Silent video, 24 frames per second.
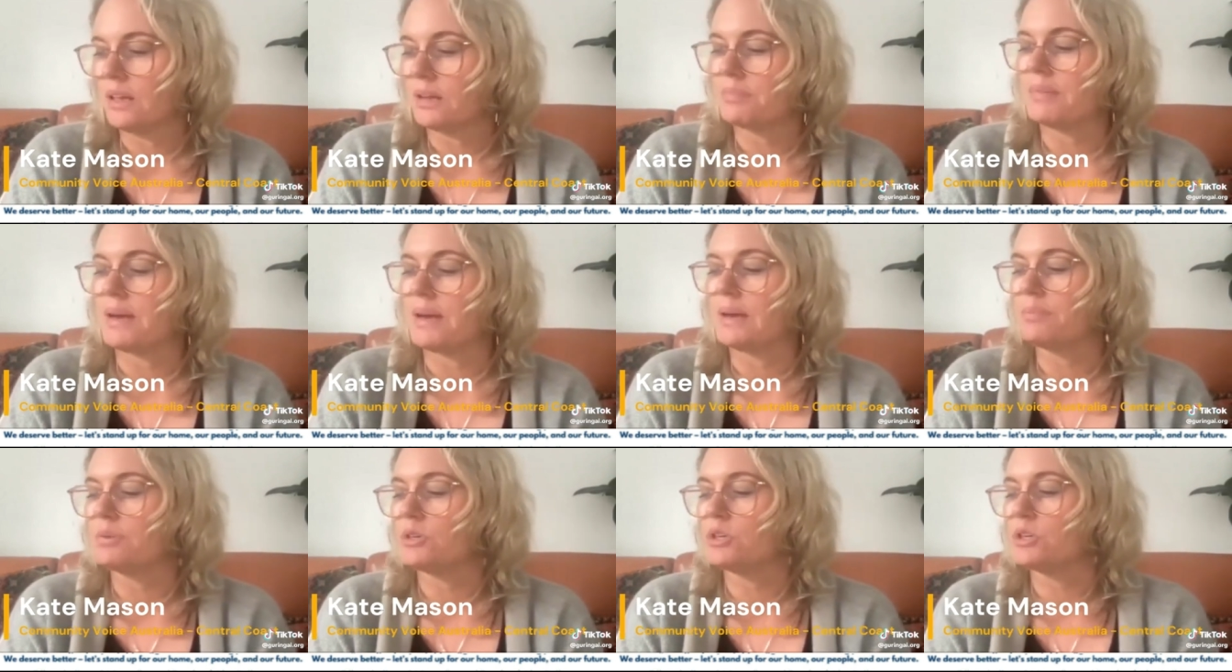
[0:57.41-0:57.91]

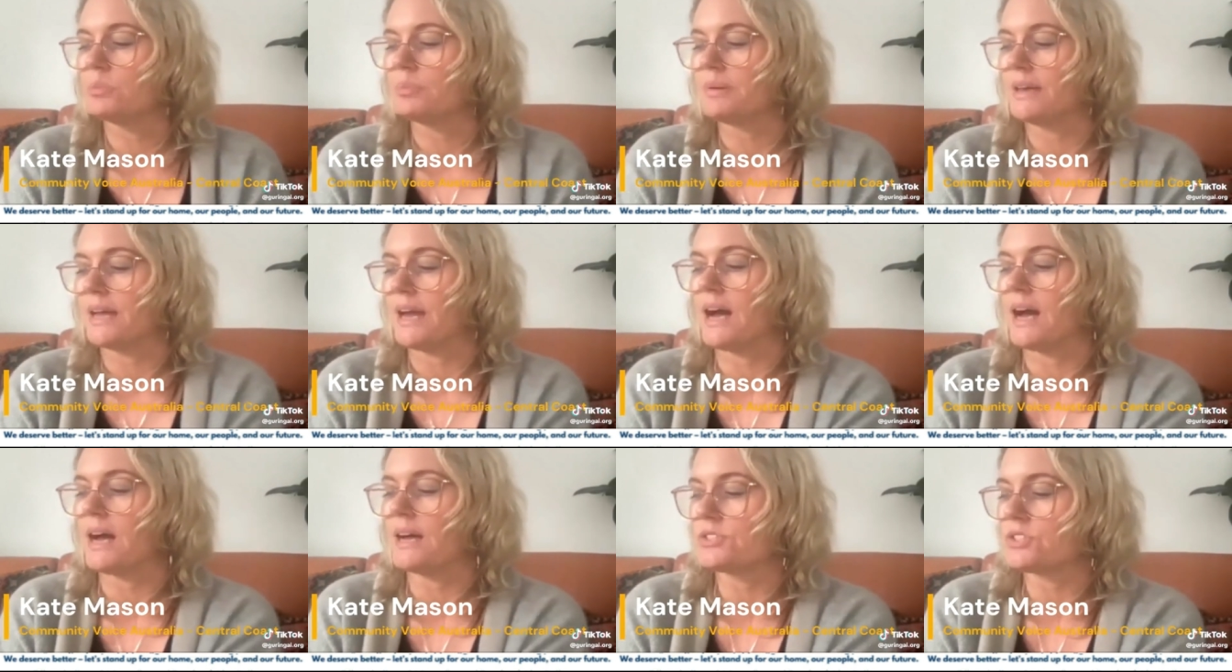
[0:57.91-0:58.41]
Maybe you'll
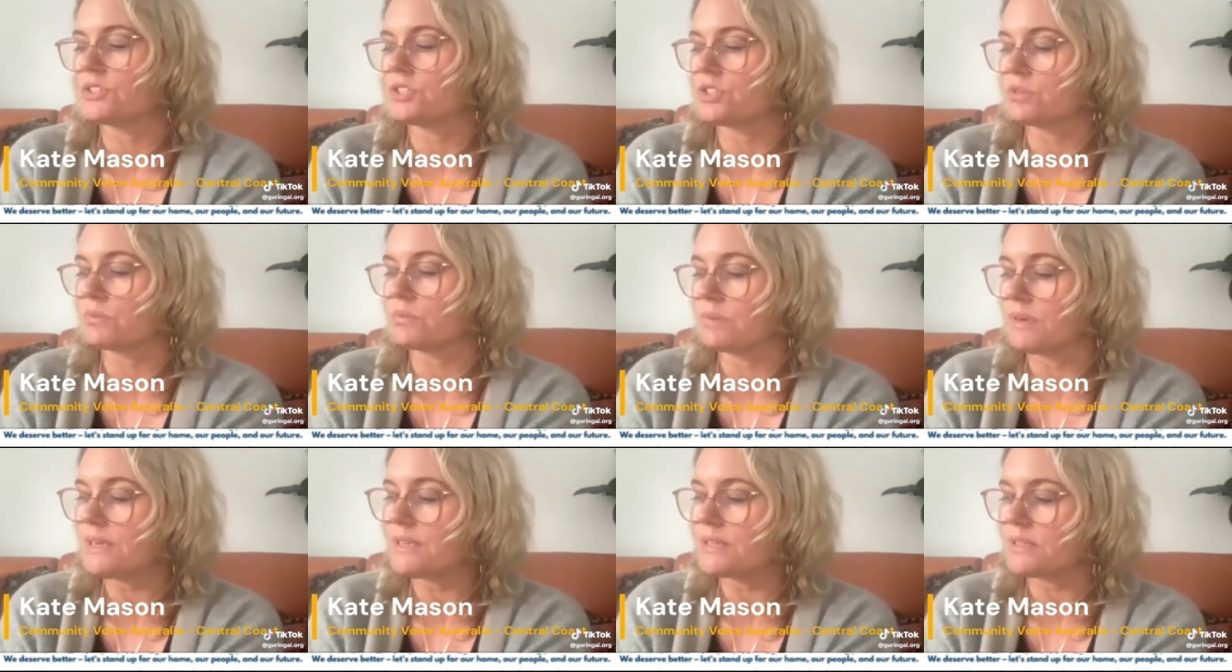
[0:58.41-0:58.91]
be asked
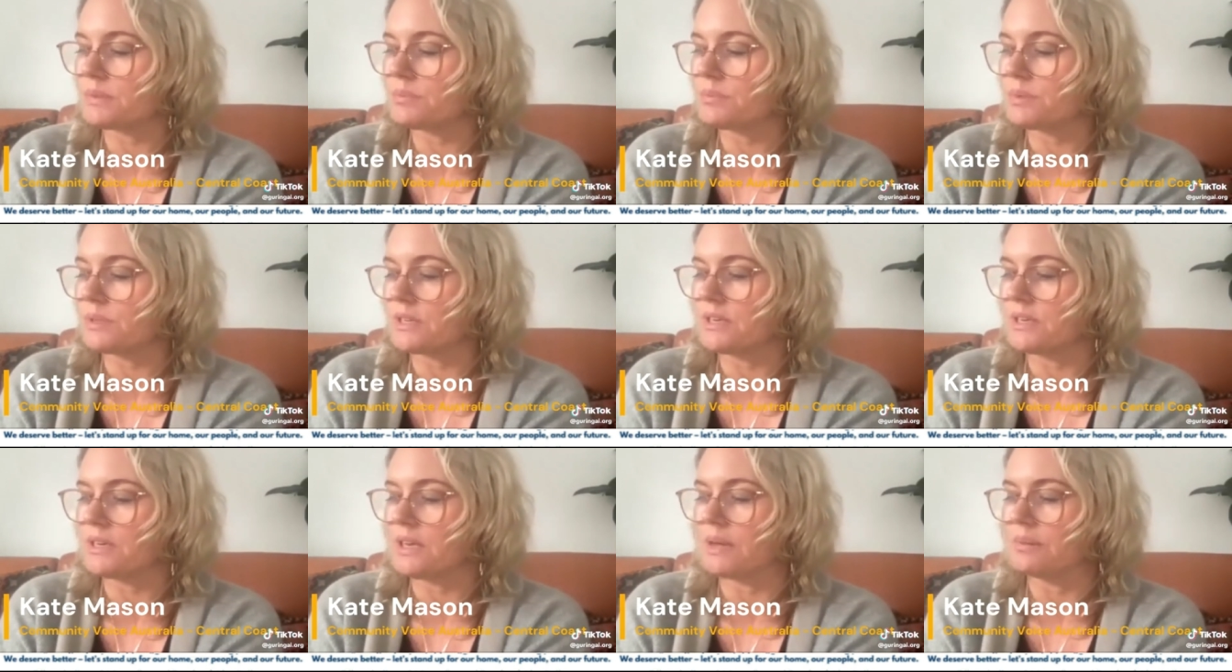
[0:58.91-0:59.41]
to reason
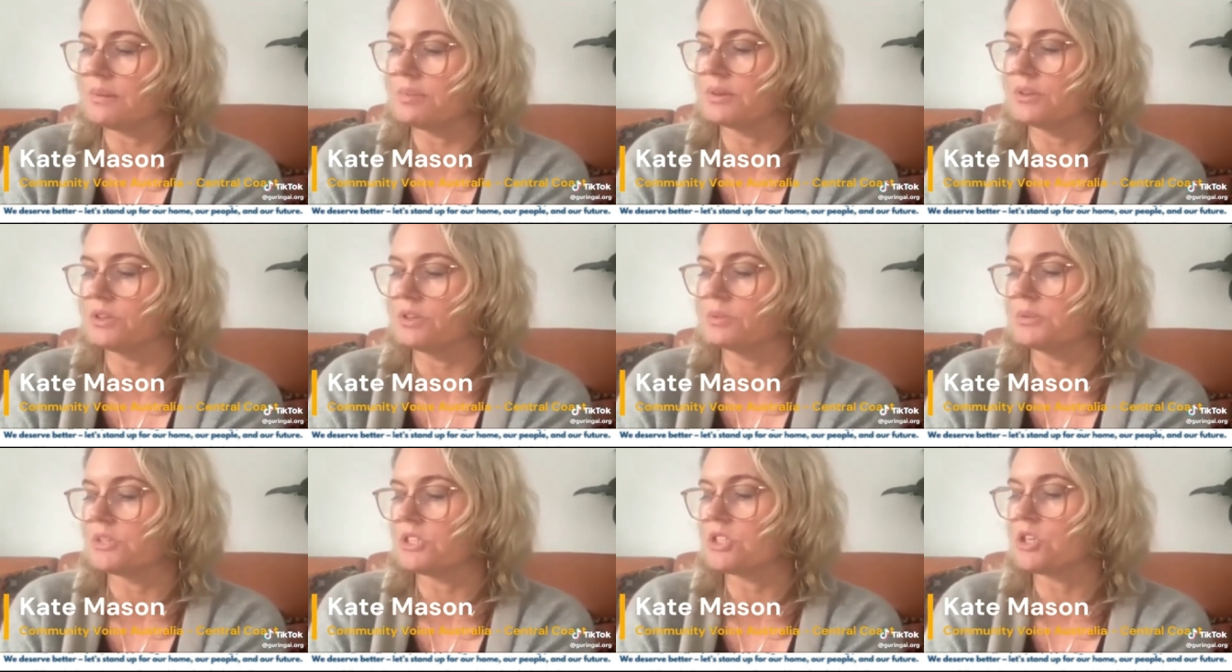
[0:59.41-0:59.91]
with a neighbour.
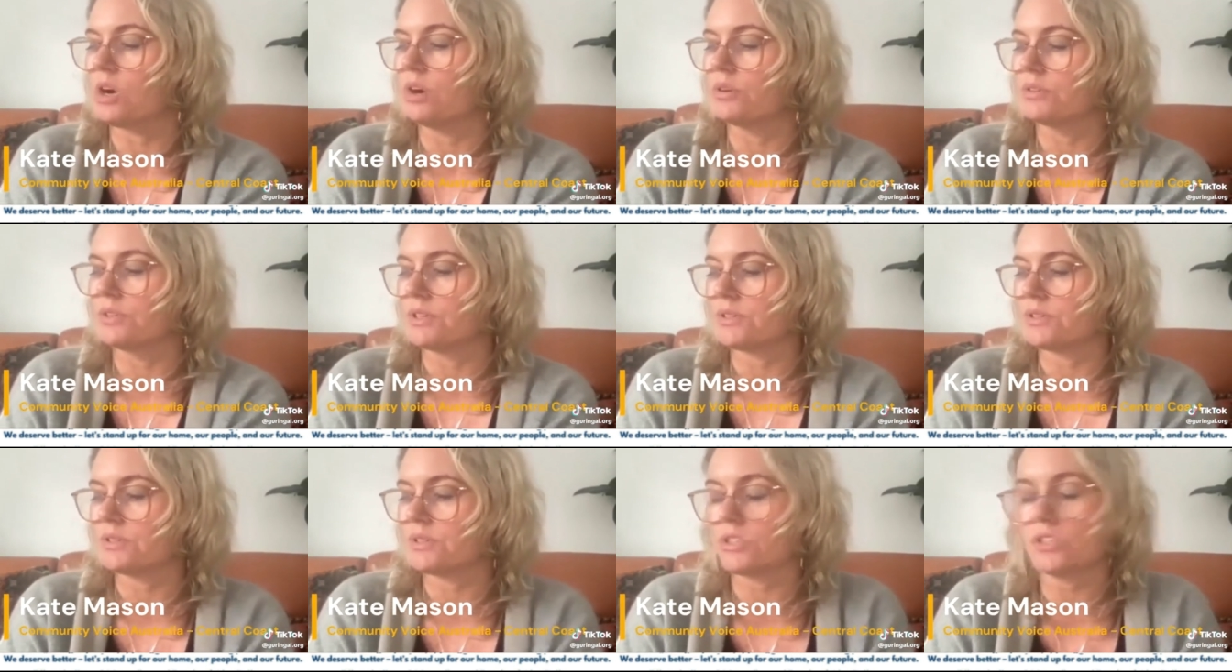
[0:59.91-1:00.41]
You'll be
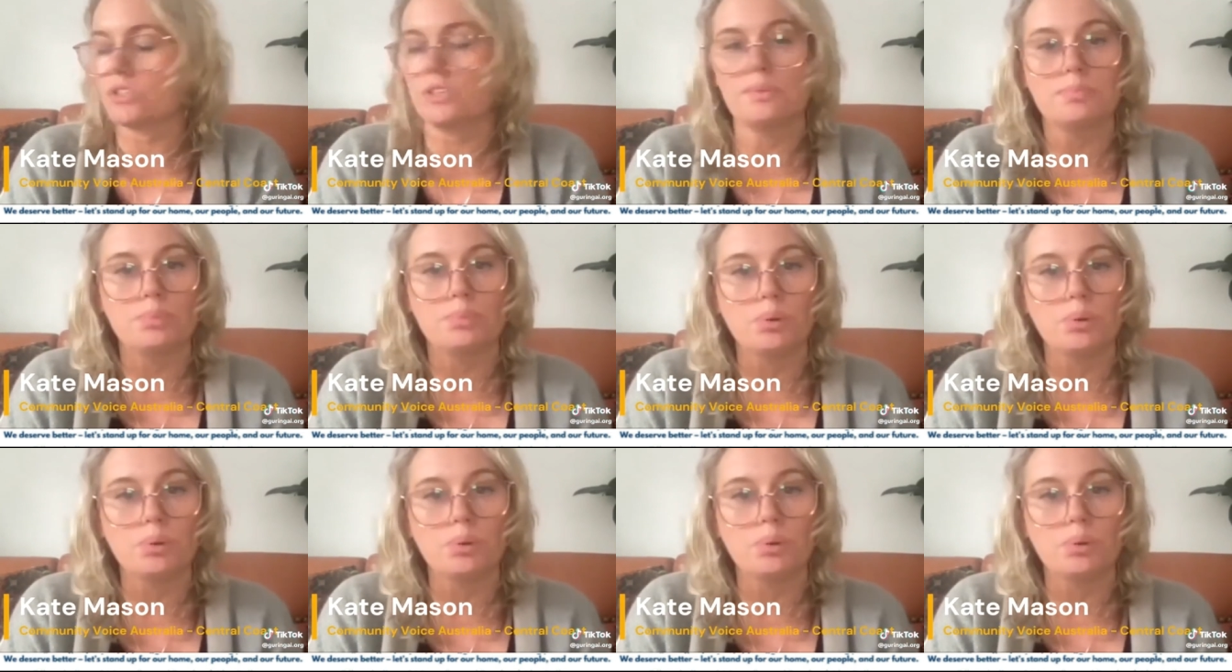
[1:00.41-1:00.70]
told that you're such an